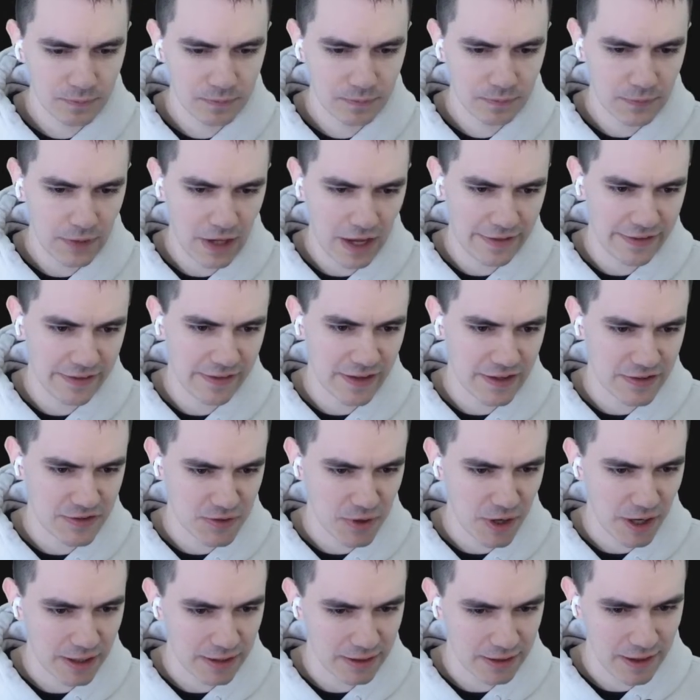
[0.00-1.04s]
I think that's
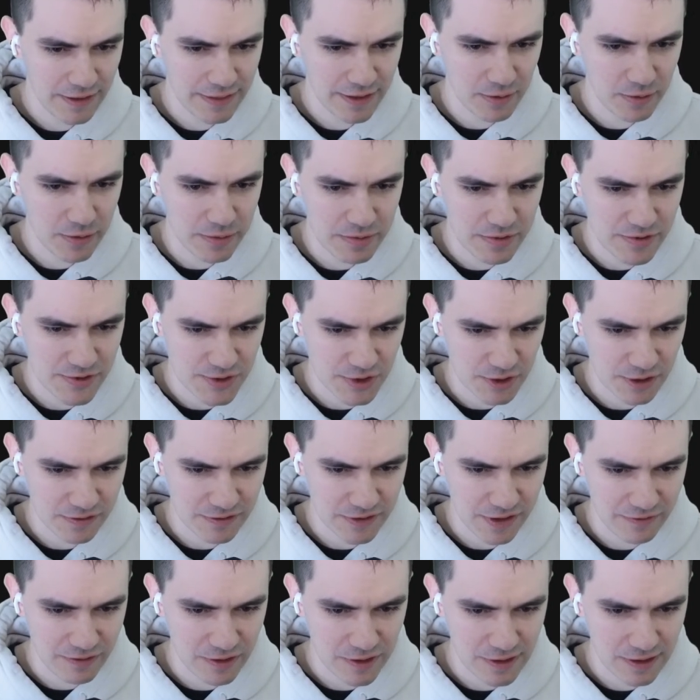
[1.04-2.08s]
right. I think we preserved
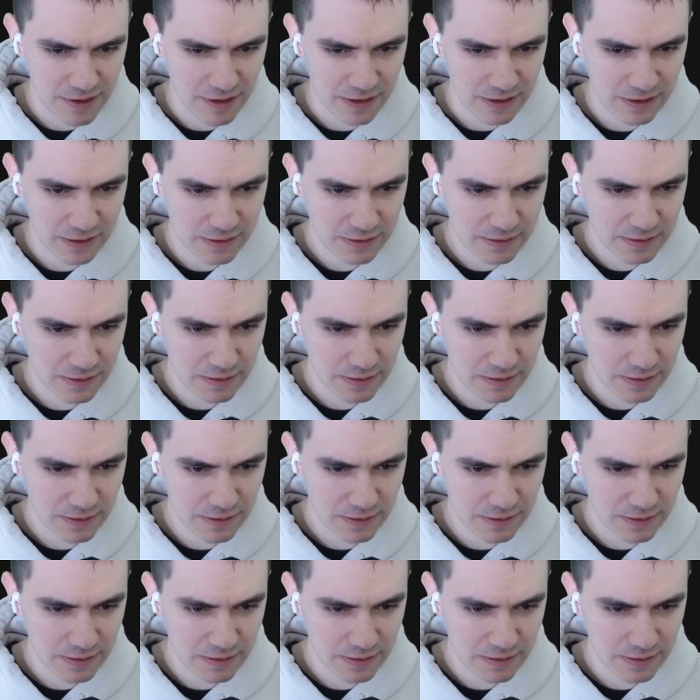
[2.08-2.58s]
everything.